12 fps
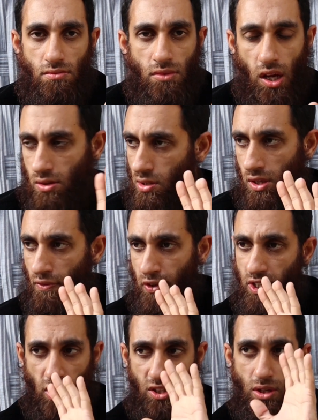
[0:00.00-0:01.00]
Like, if
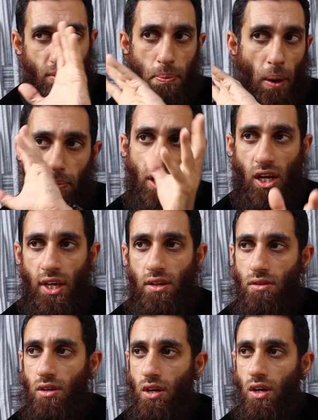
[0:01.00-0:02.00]
he does something
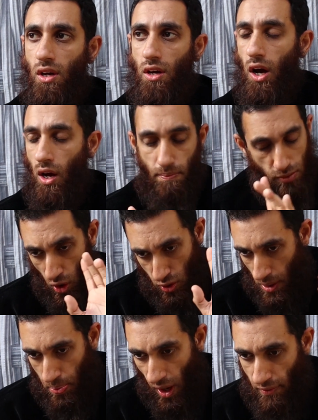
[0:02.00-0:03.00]
publicly, go
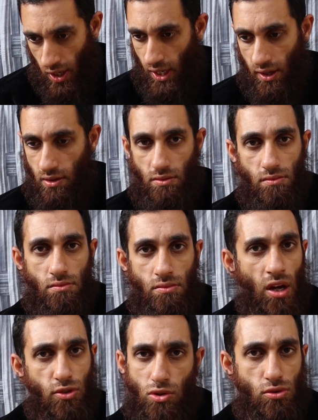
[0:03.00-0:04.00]
to him privately.
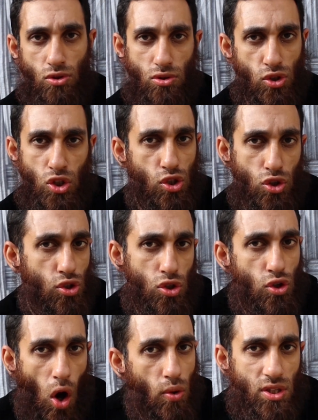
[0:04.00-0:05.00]
Like,
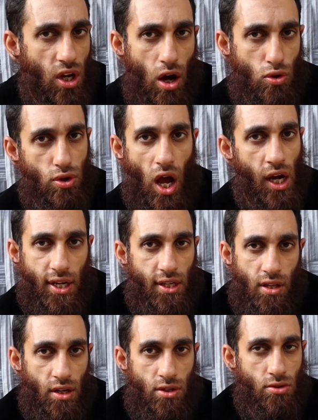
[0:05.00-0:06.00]
you know he's got good
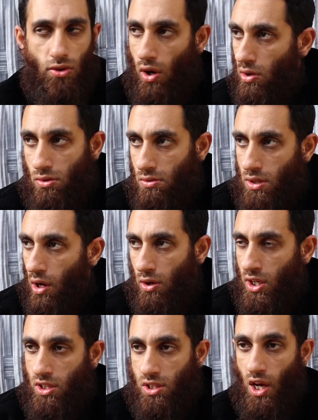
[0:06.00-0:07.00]
aqidah. You
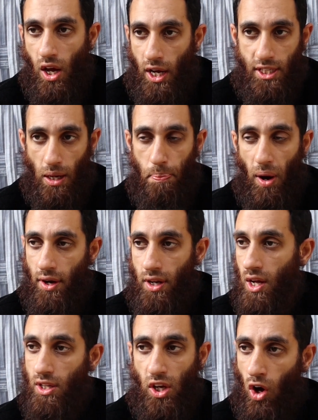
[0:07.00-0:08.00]
know he's
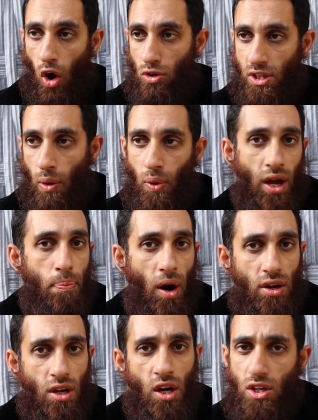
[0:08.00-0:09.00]
upon the cult that we're
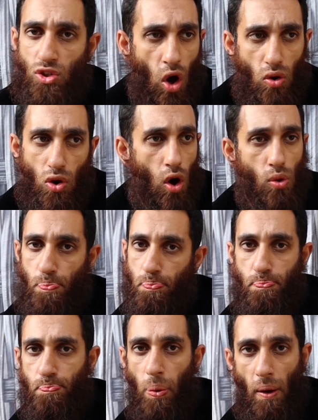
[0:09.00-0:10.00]
upon. Don't go
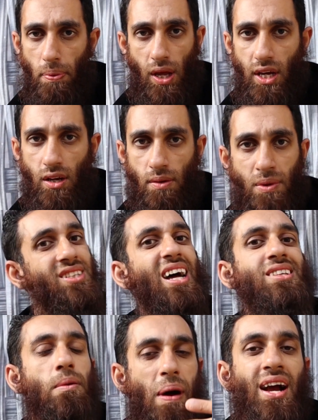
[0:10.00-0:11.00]
public, because
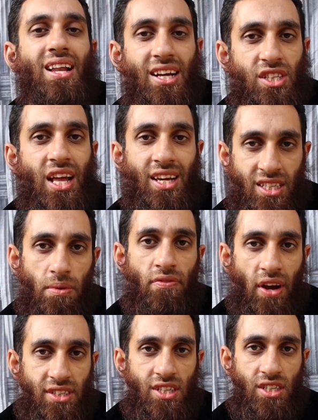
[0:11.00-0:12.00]
that's the backlash that he's
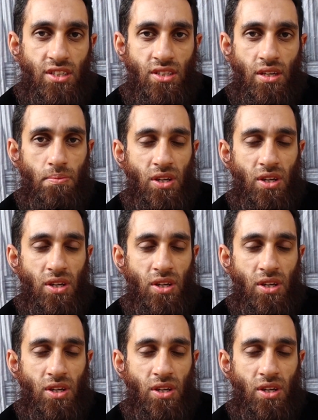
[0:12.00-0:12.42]
been facing, you see.